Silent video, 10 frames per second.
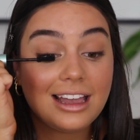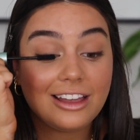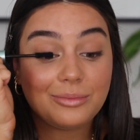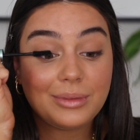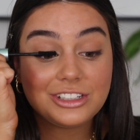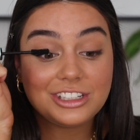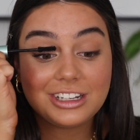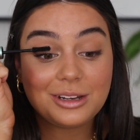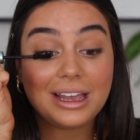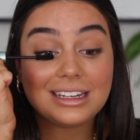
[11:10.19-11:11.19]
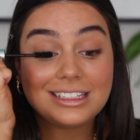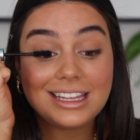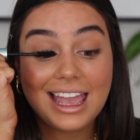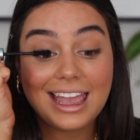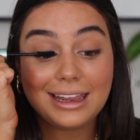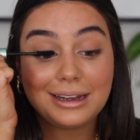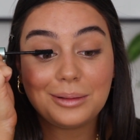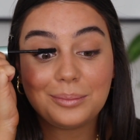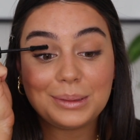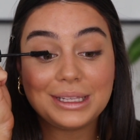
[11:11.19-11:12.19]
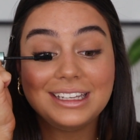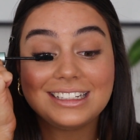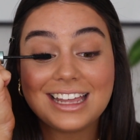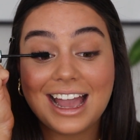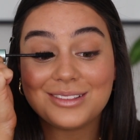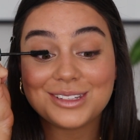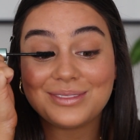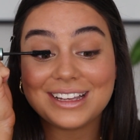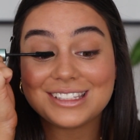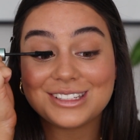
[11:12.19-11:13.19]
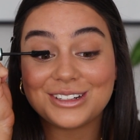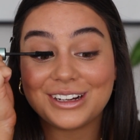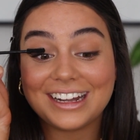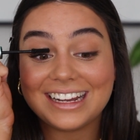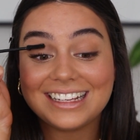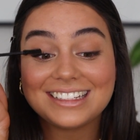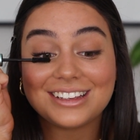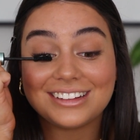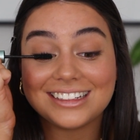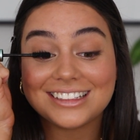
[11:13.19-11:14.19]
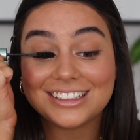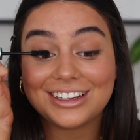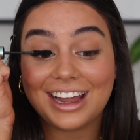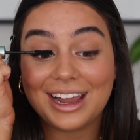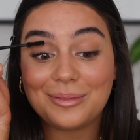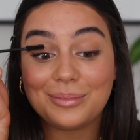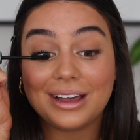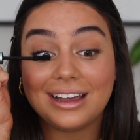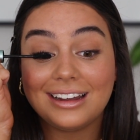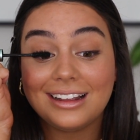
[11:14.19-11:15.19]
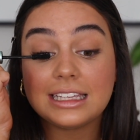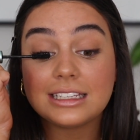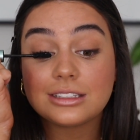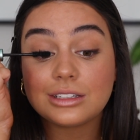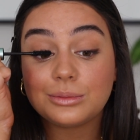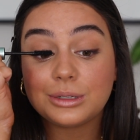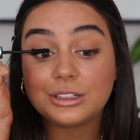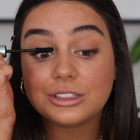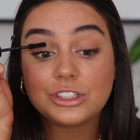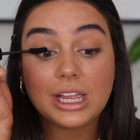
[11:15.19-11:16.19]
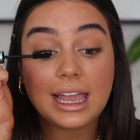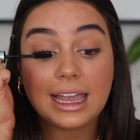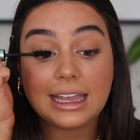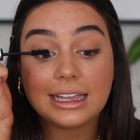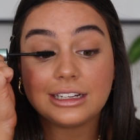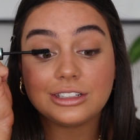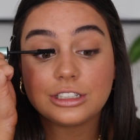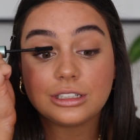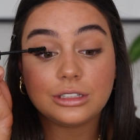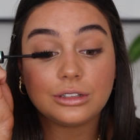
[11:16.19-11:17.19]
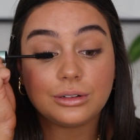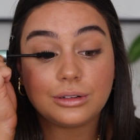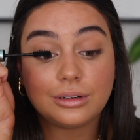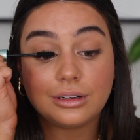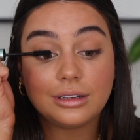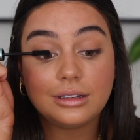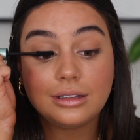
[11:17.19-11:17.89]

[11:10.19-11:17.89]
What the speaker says: I've mentioned it about 10 million times on my stories on Instagram, but this will change your